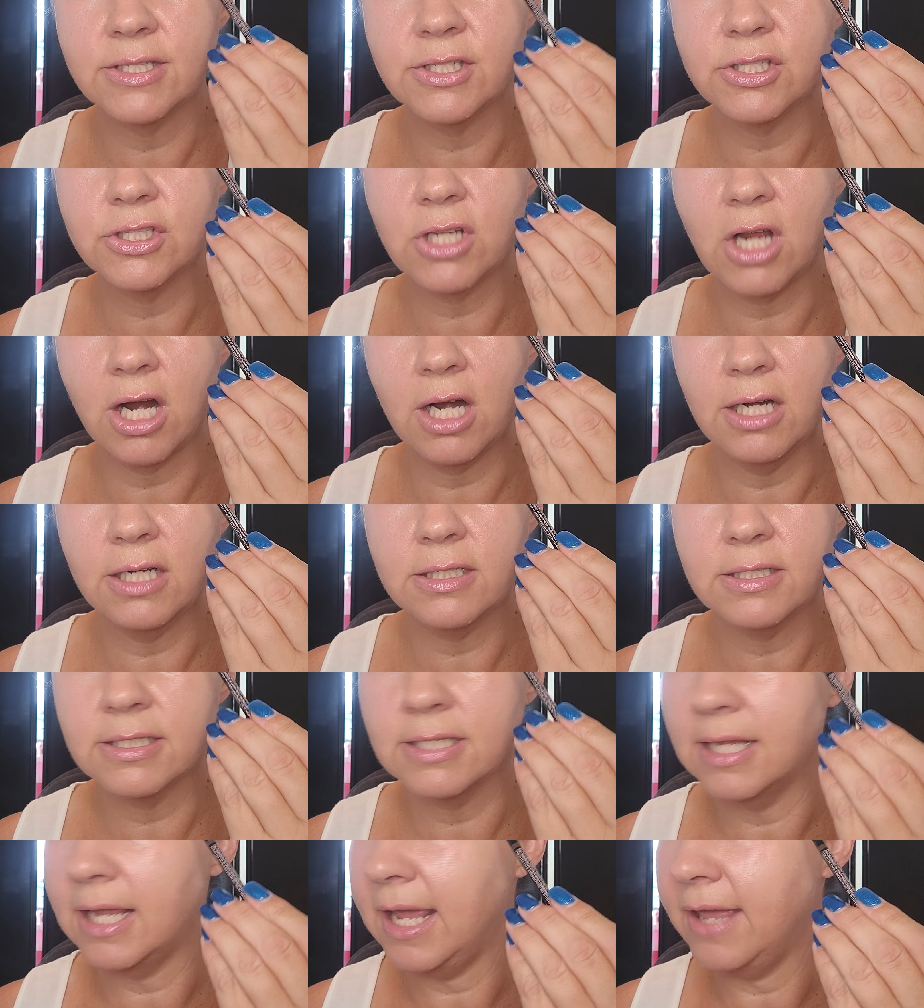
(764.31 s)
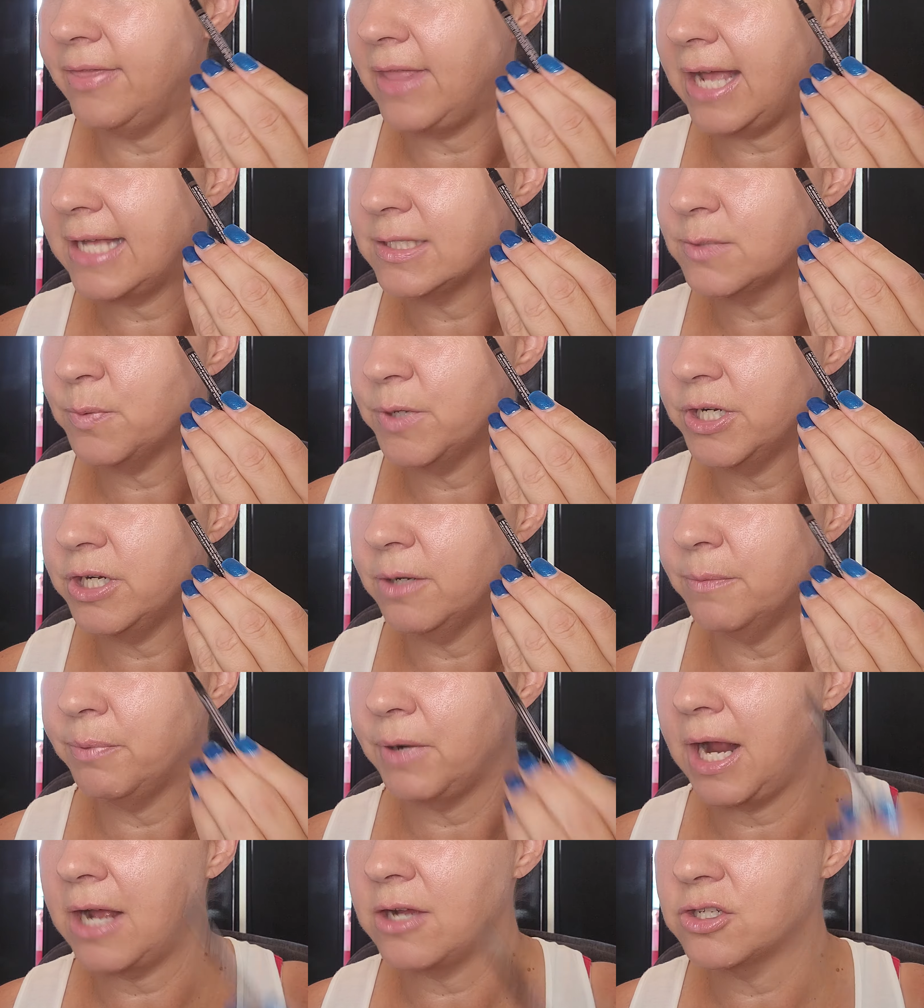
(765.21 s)
start, and that's where your
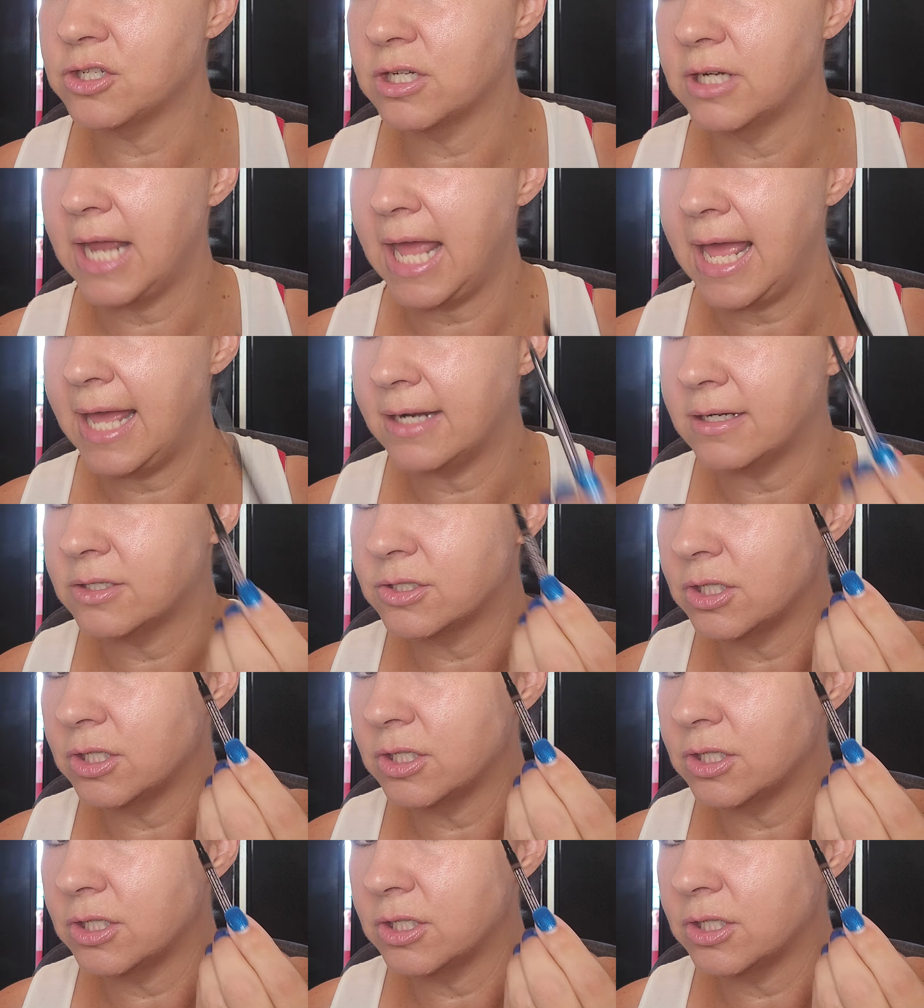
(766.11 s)
brow should end.